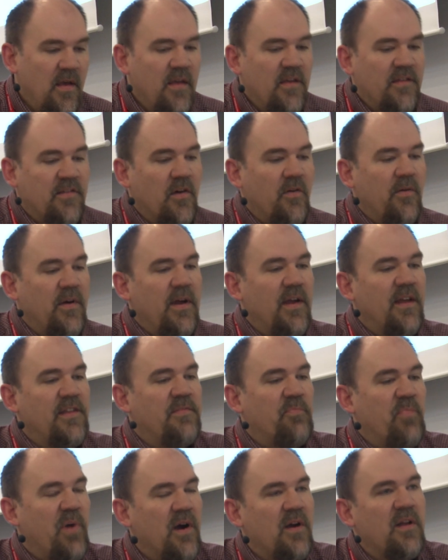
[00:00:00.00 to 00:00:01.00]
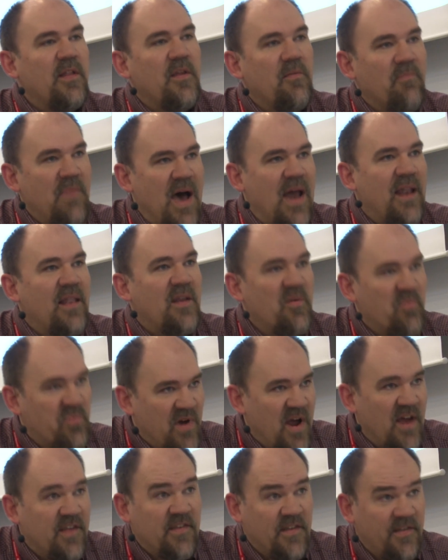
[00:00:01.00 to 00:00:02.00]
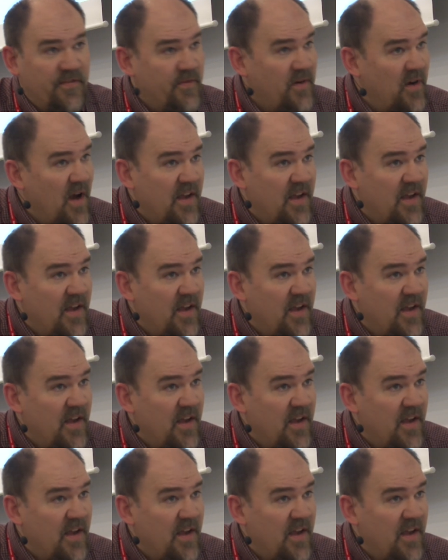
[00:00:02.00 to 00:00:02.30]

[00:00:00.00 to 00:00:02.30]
So it's part of the modeling process for